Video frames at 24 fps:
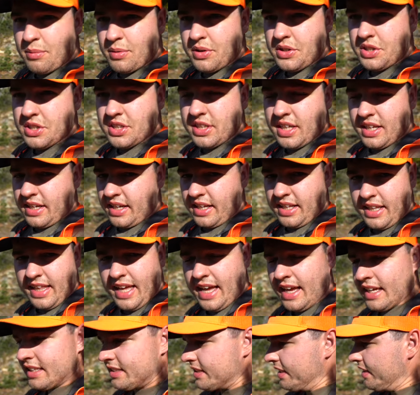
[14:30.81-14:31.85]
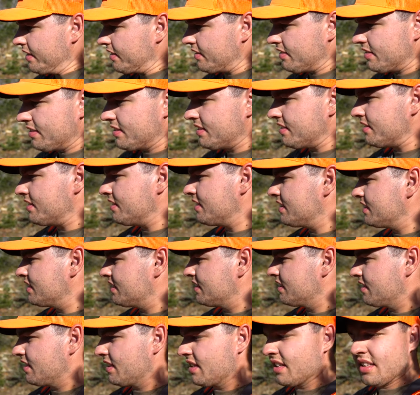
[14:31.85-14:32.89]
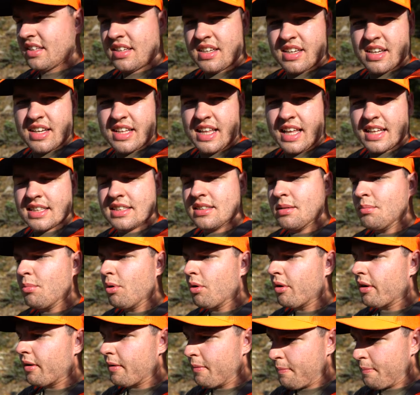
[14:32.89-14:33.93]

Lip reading: We're just gonna glass and glass some more.